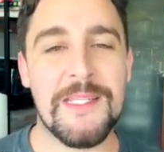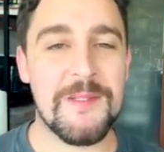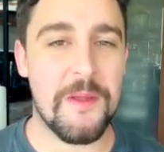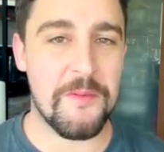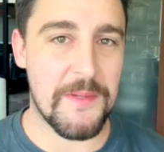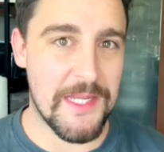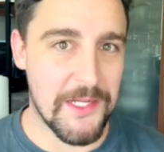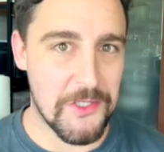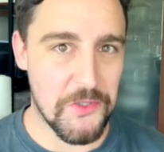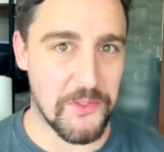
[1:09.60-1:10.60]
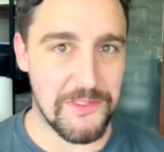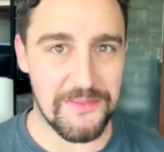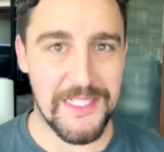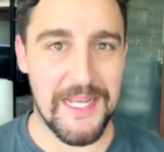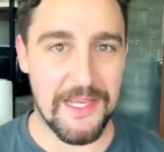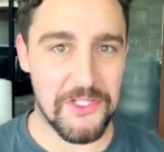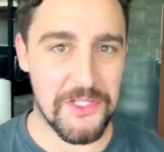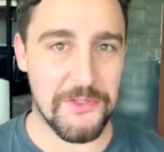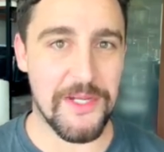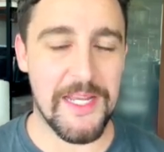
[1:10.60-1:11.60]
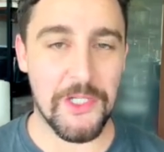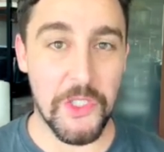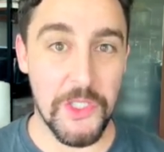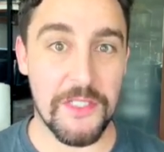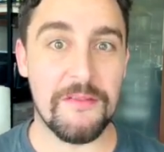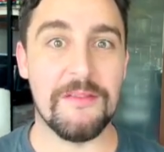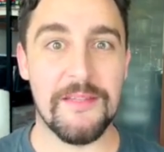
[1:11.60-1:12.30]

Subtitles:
be able to be in control of it and actually create a good,